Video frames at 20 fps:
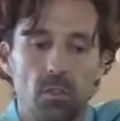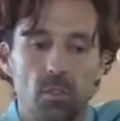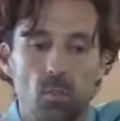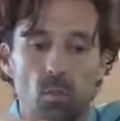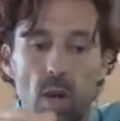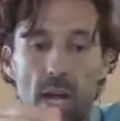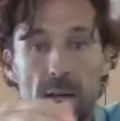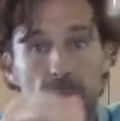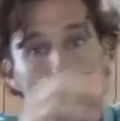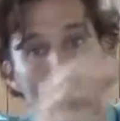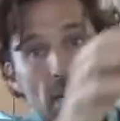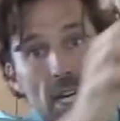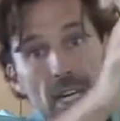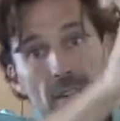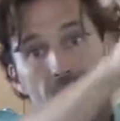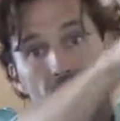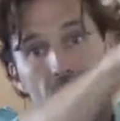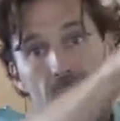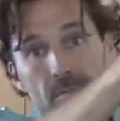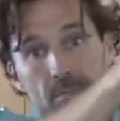white bread
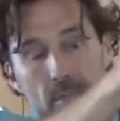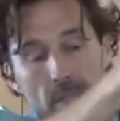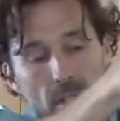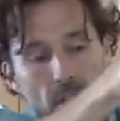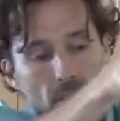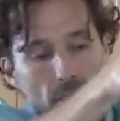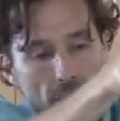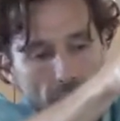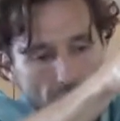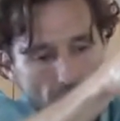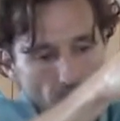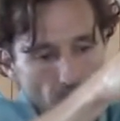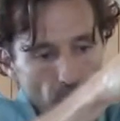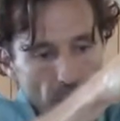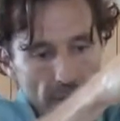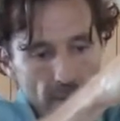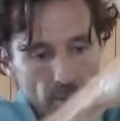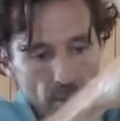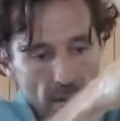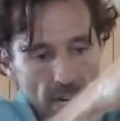and
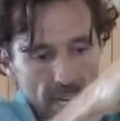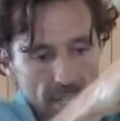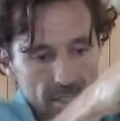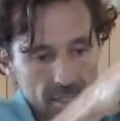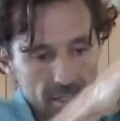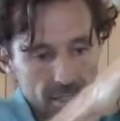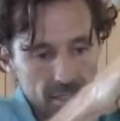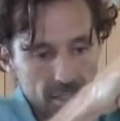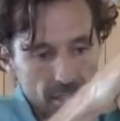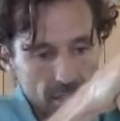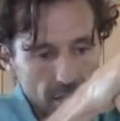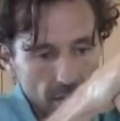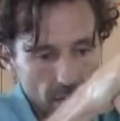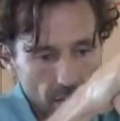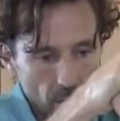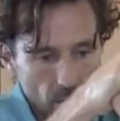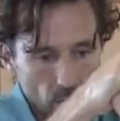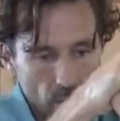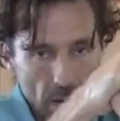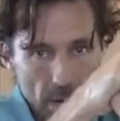white rice
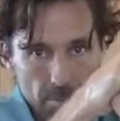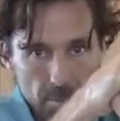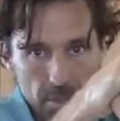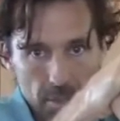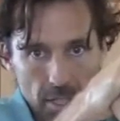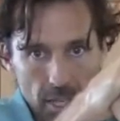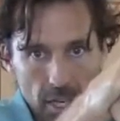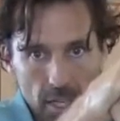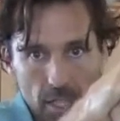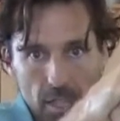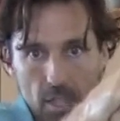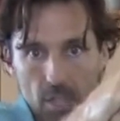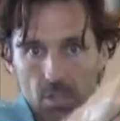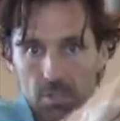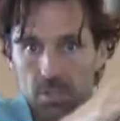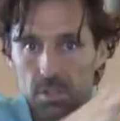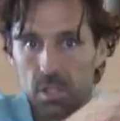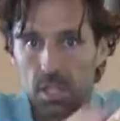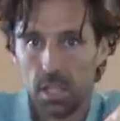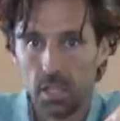and white
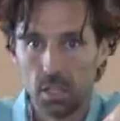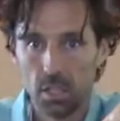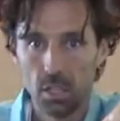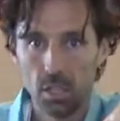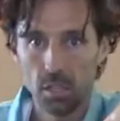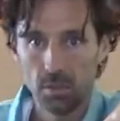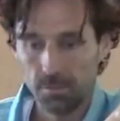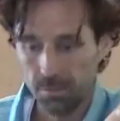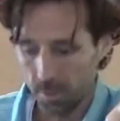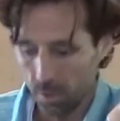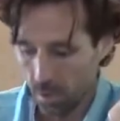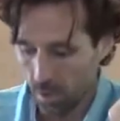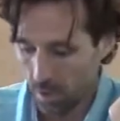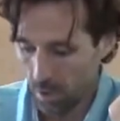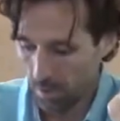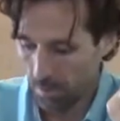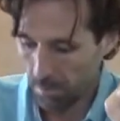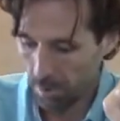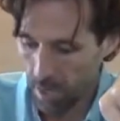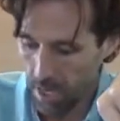potatoes and cooked food
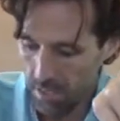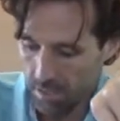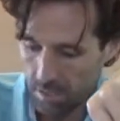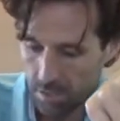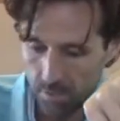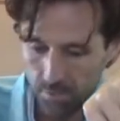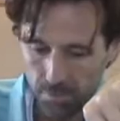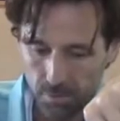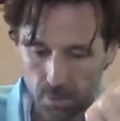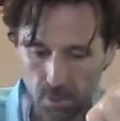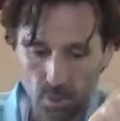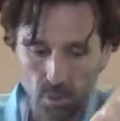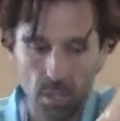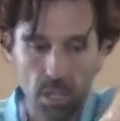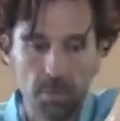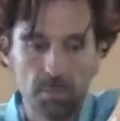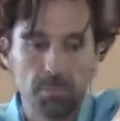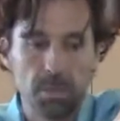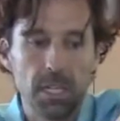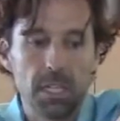and processed food
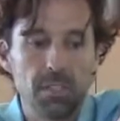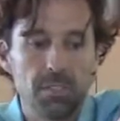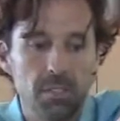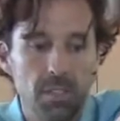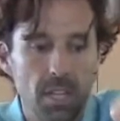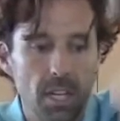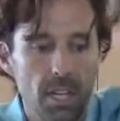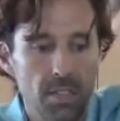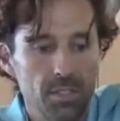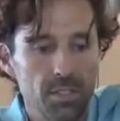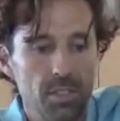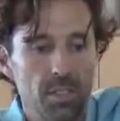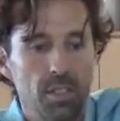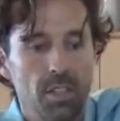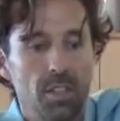and pizzas,